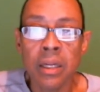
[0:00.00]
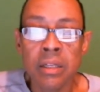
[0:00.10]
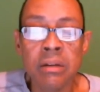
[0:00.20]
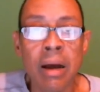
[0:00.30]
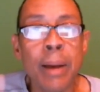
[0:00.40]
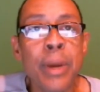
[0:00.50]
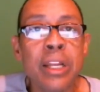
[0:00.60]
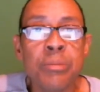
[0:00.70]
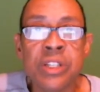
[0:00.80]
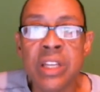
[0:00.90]
So I made
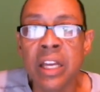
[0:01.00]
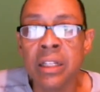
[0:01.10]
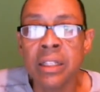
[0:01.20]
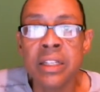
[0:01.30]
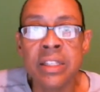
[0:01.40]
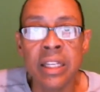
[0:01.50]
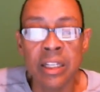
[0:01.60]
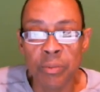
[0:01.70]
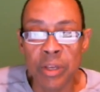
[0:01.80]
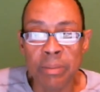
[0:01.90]
the mistake of listening
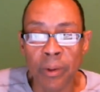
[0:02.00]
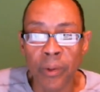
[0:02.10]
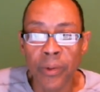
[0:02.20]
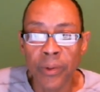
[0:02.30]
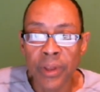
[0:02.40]
to people